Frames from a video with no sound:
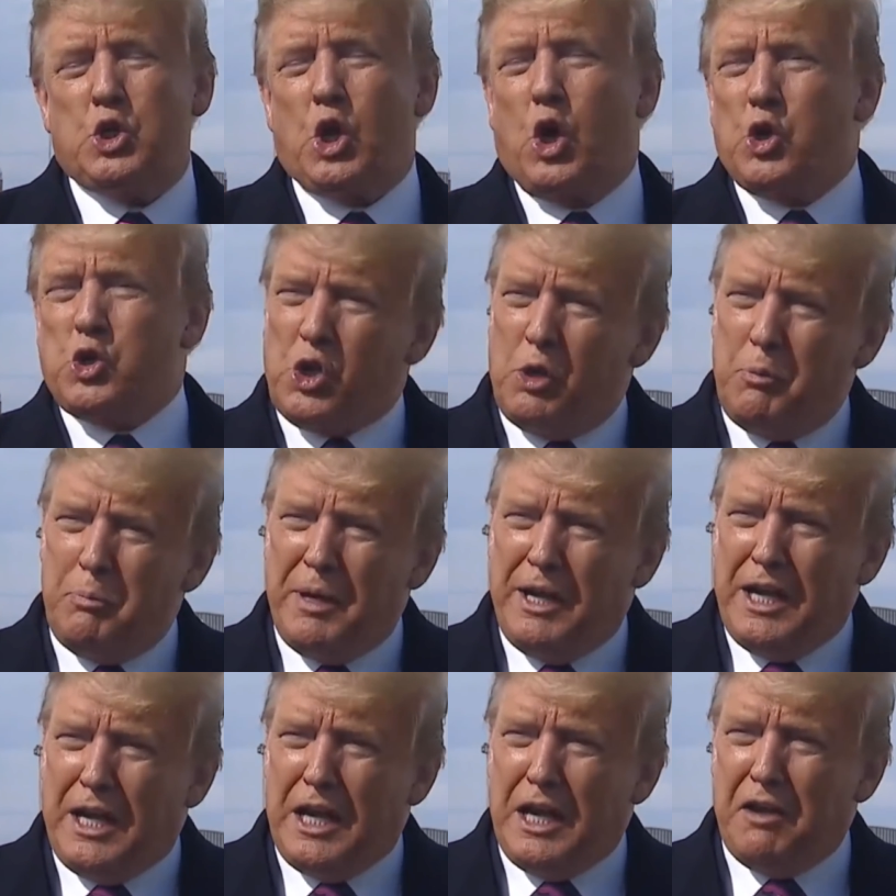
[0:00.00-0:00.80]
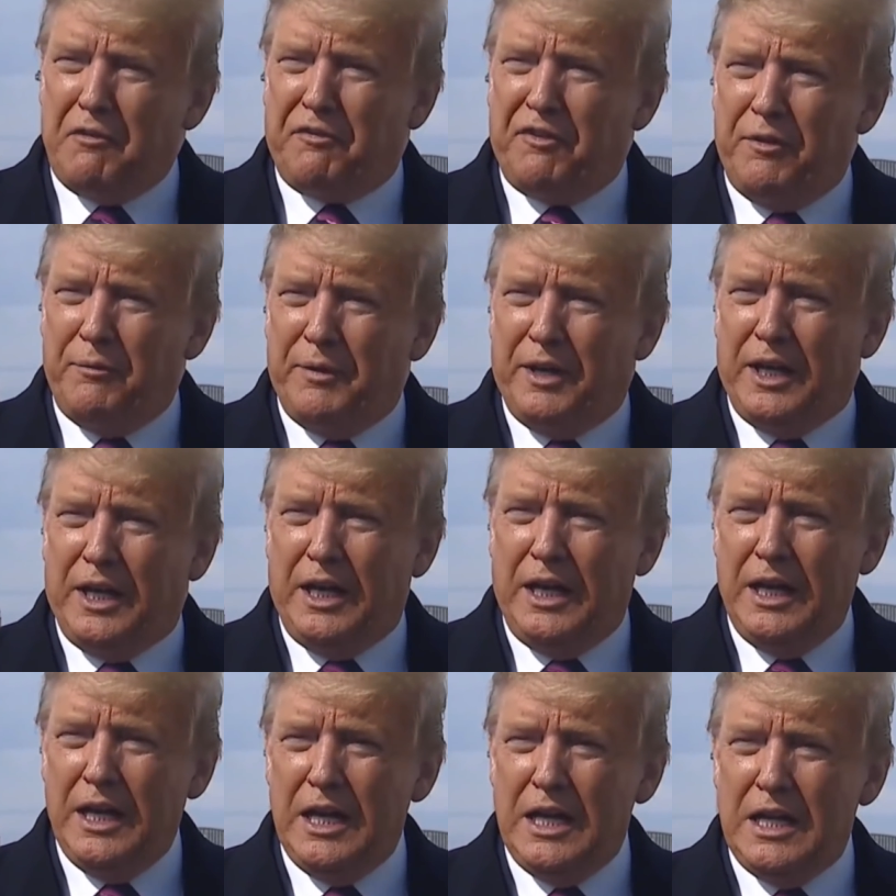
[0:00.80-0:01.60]
Social media for
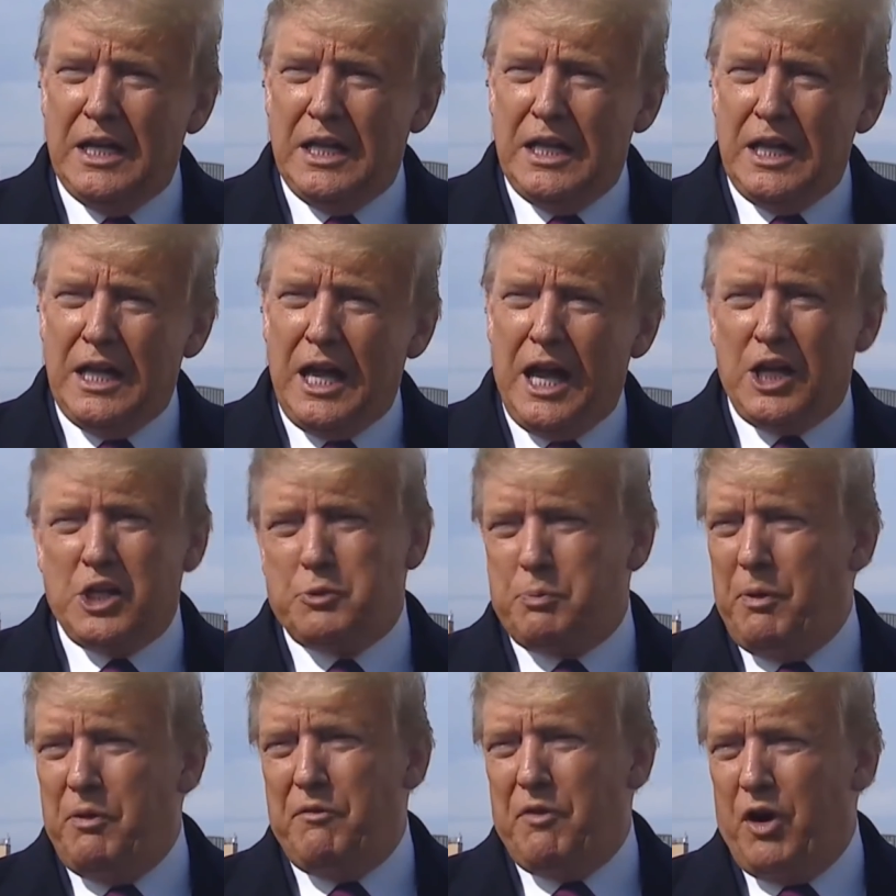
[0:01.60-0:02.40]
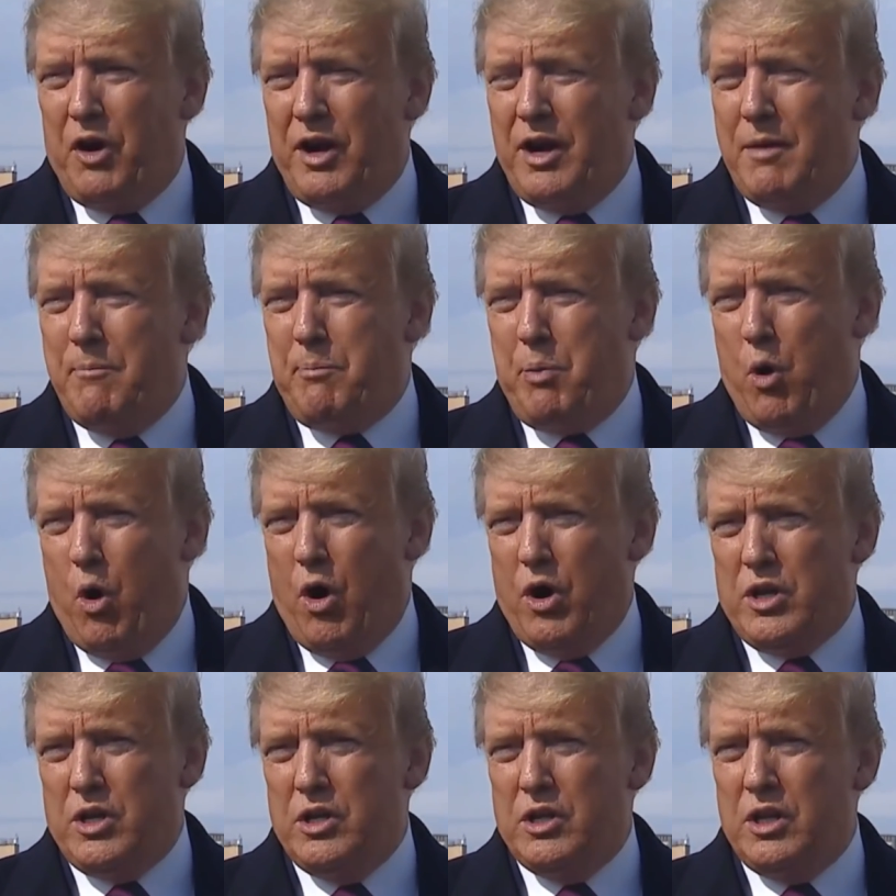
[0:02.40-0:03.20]
me has been very
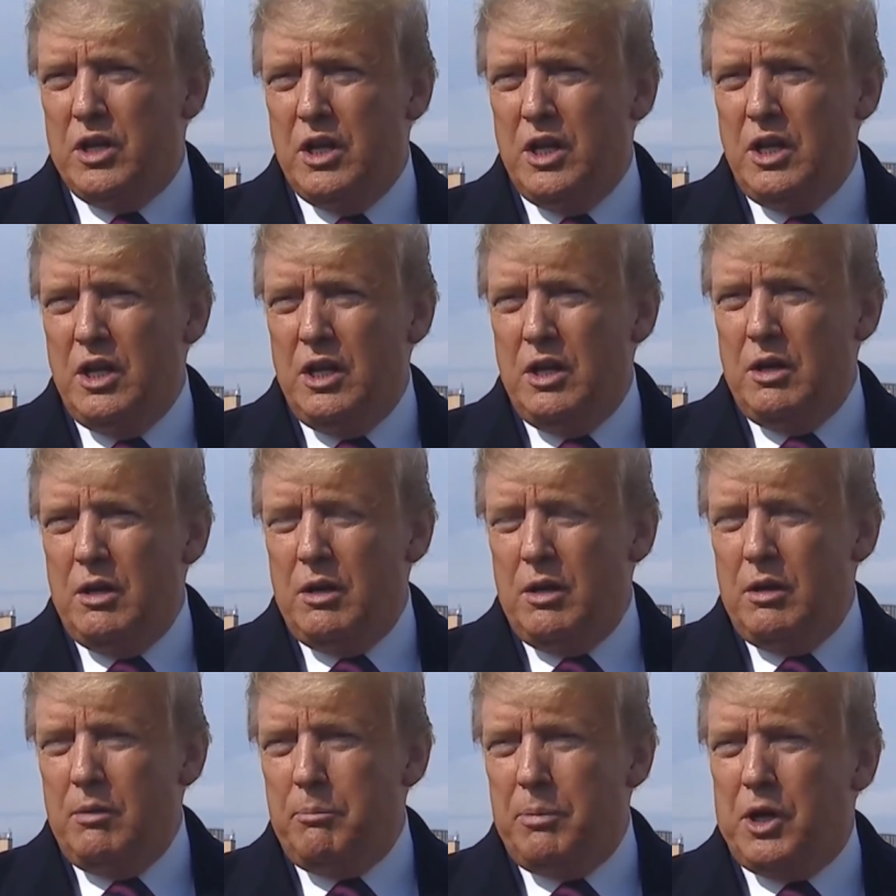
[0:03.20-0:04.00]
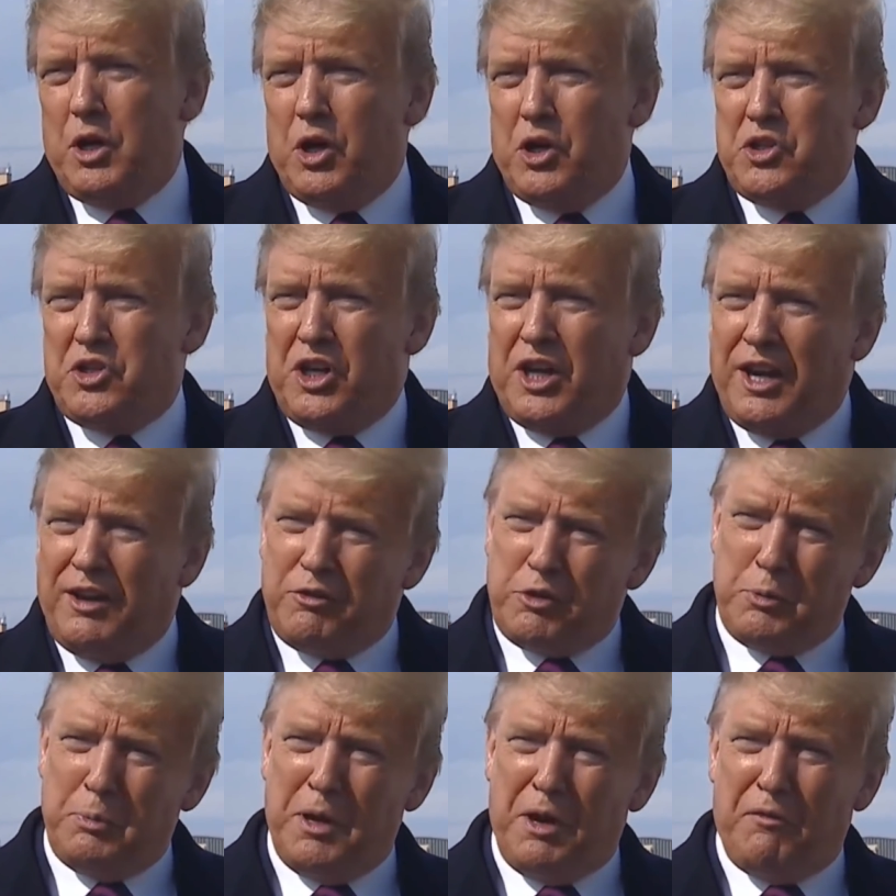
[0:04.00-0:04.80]
important because it
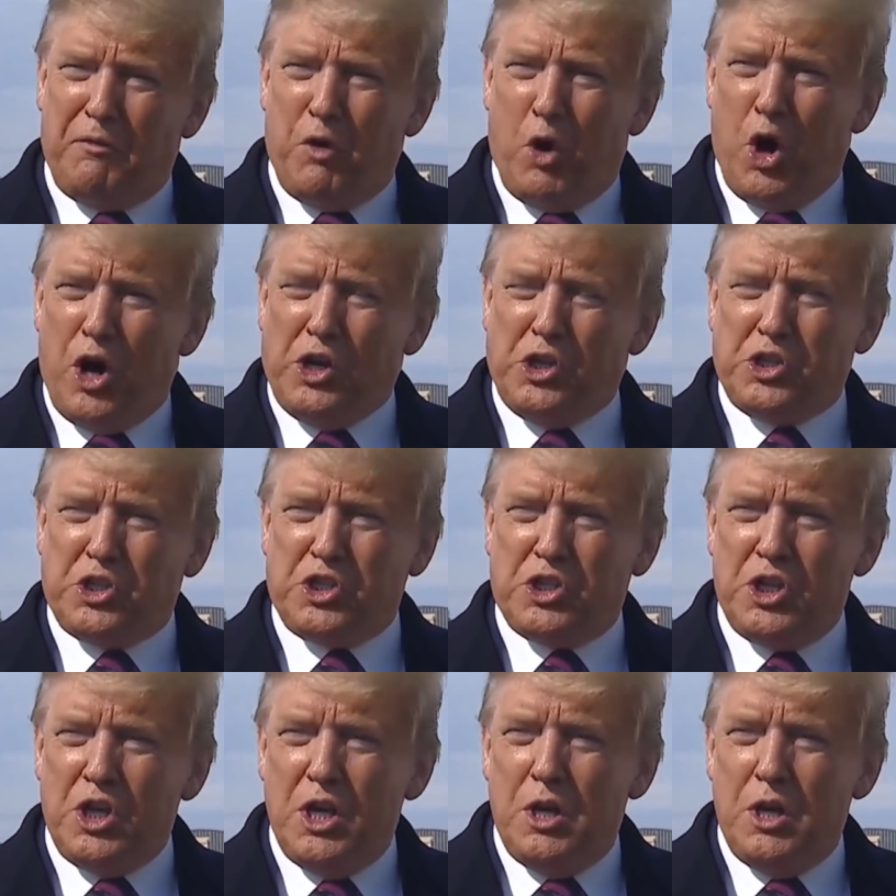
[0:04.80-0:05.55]
gives me a voice.